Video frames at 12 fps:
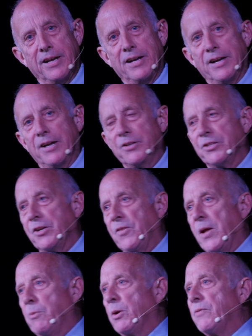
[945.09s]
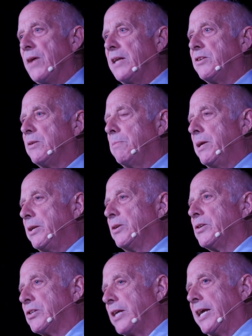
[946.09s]
And so they would have had
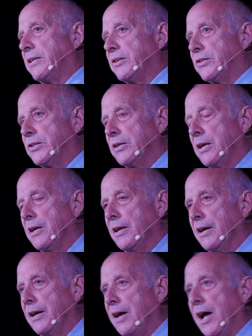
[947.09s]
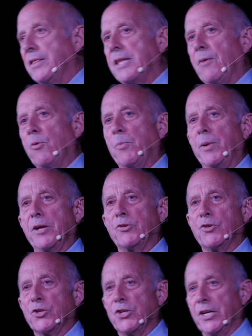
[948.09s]
dominion status, and that would be
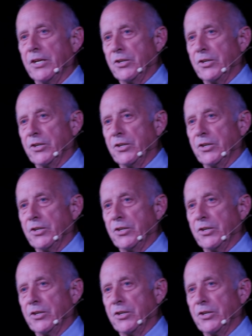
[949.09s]
interesting.